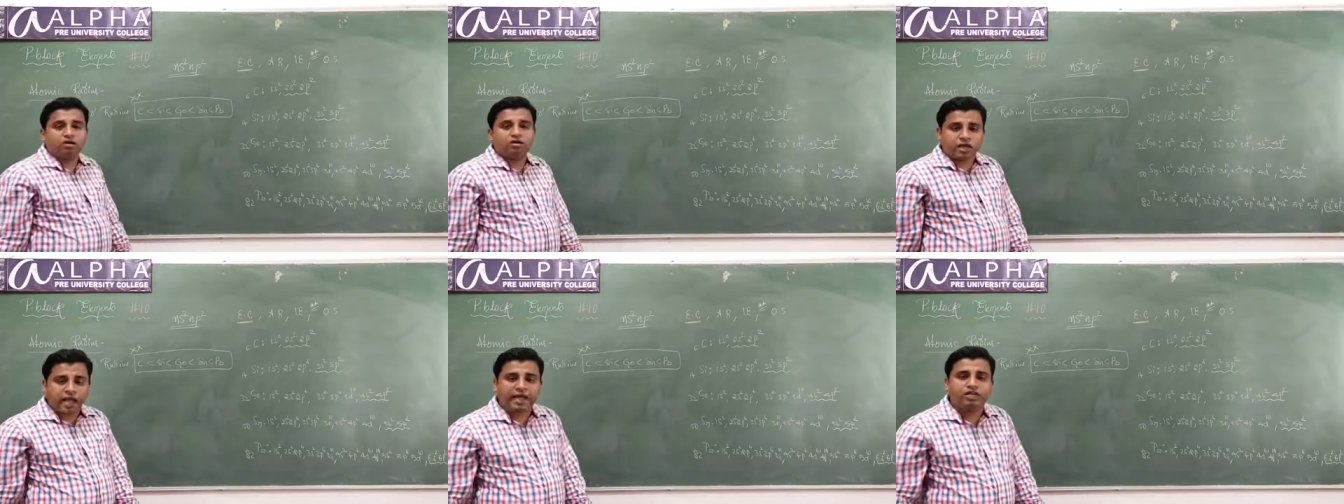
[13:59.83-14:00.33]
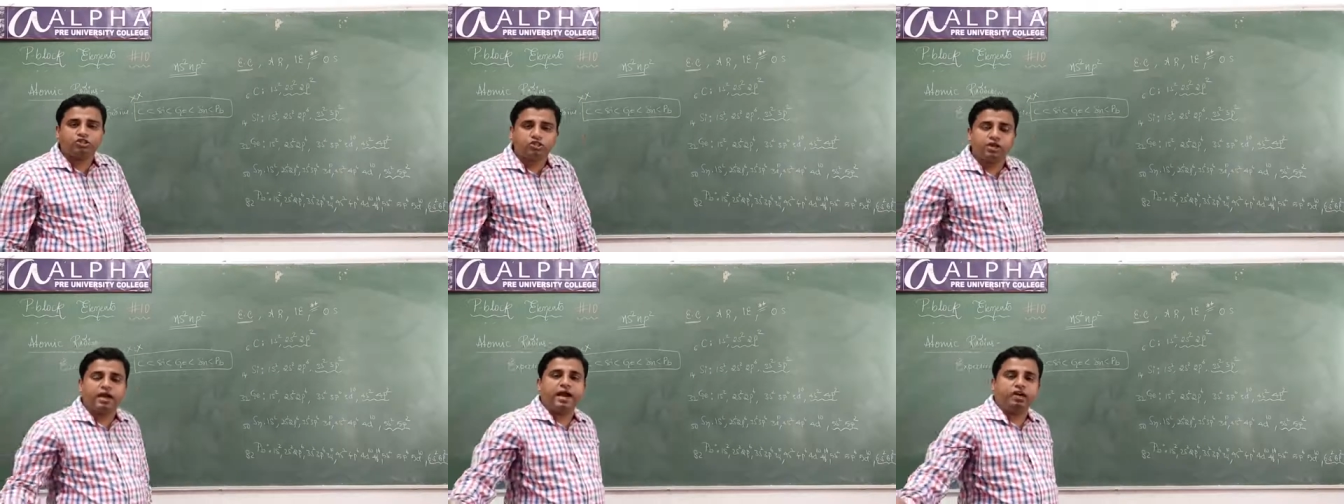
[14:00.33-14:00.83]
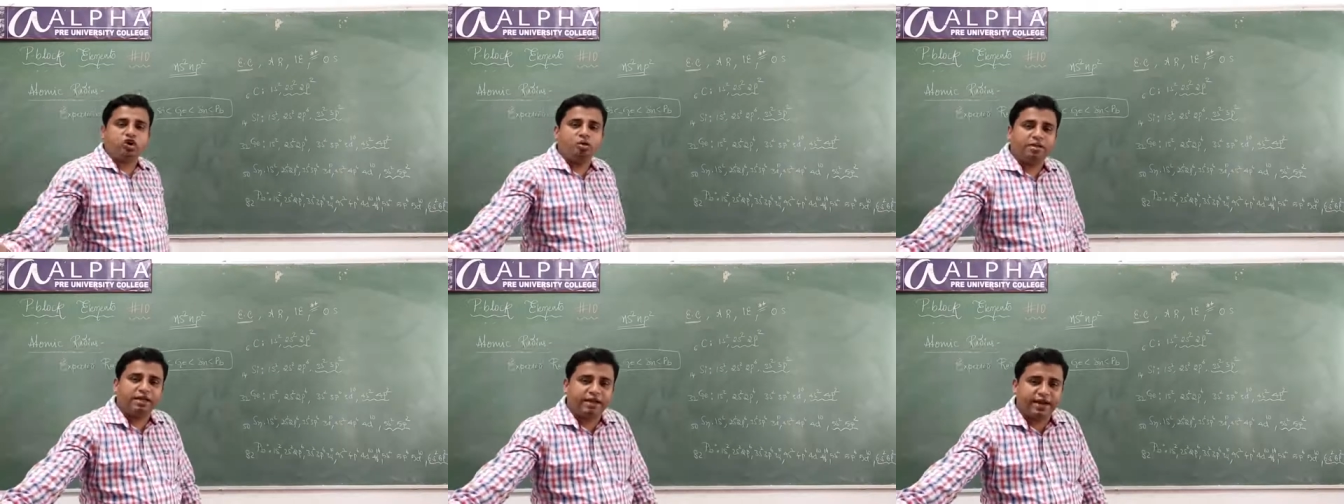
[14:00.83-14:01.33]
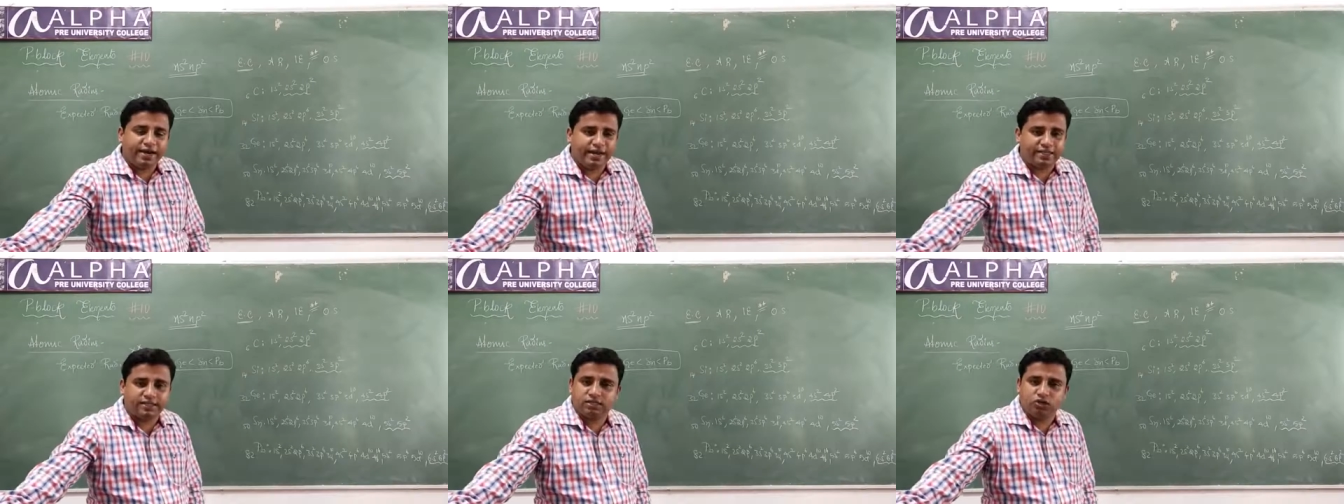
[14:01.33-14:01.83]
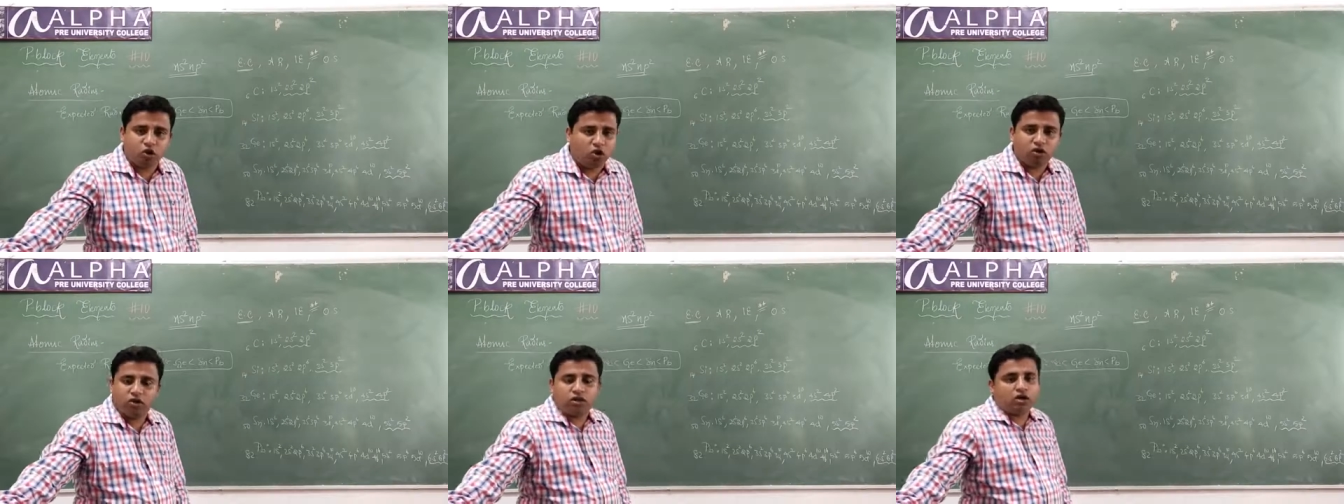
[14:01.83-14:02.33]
actual atomic radius. No.